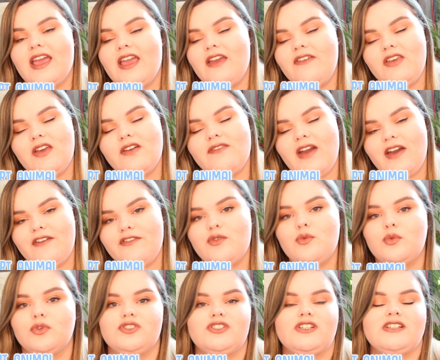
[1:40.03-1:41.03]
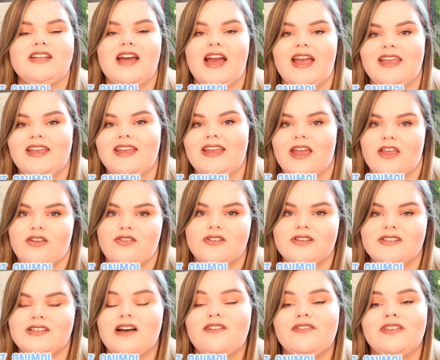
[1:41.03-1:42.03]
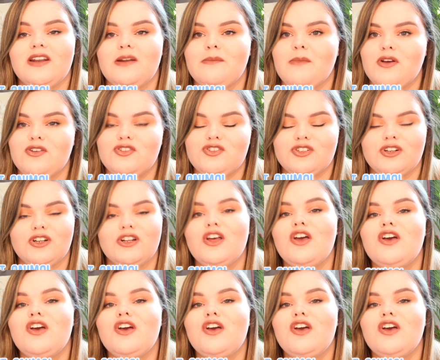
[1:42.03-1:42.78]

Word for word: if you've ever wondered how you can get yourself an emotional